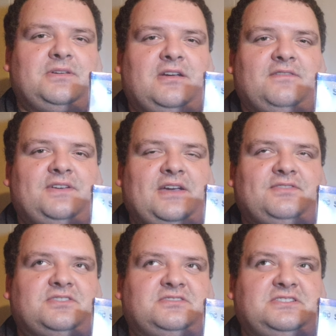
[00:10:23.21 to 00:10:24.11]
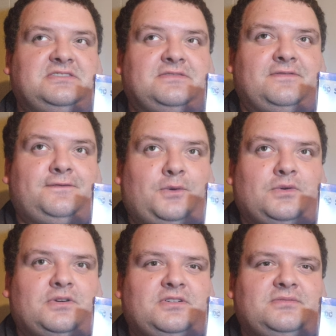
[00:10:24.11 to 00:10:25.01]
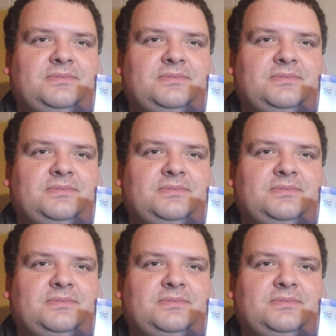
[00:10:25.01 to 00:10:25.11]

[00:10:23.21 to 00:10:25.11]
off after season 4,